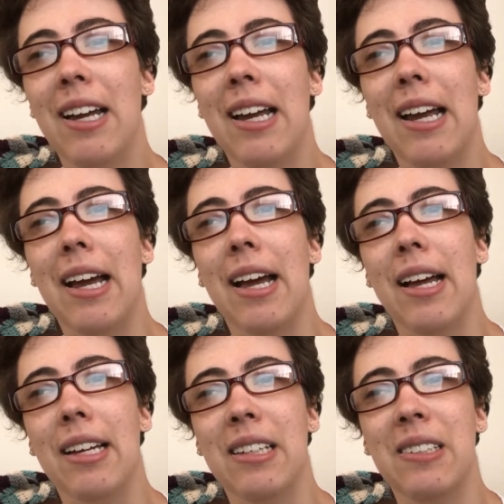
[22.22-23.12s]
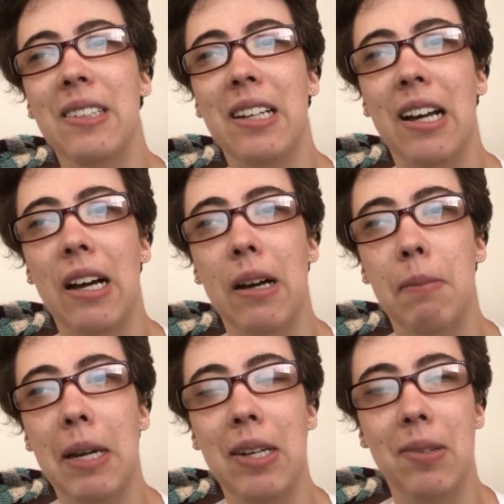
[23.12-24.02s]
And
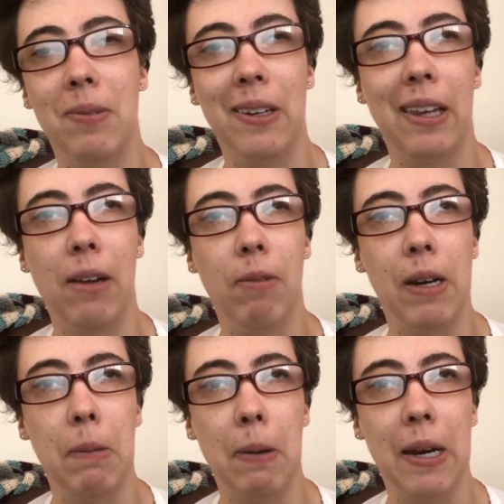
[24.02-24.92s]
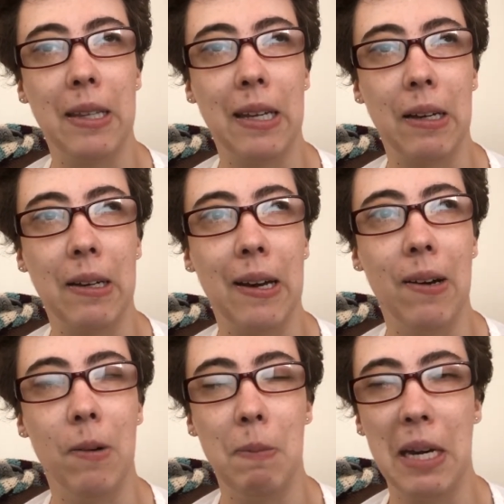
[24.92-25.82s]
I didn't really have anybody that could
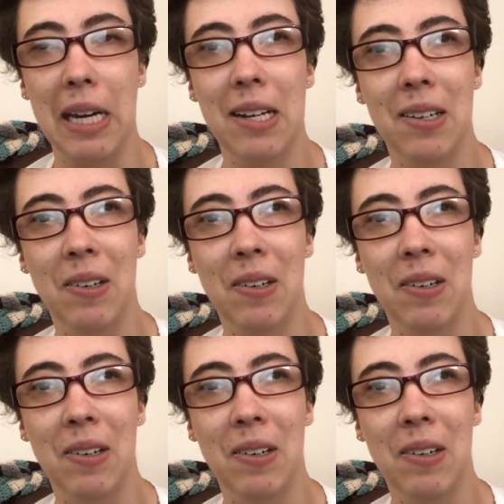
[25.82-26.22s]
help me